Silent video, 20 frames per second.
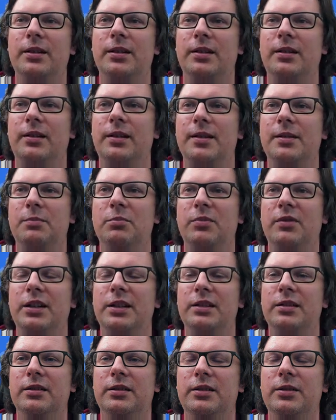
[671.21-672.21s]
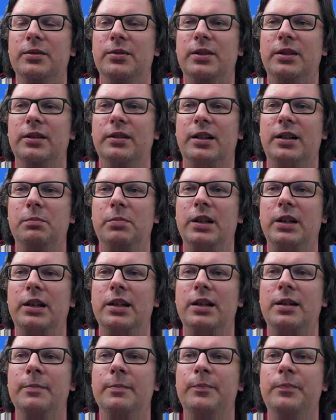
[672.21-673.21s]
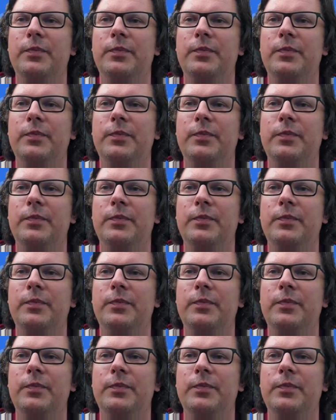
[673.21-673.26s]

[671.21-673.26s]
at least by using the API key.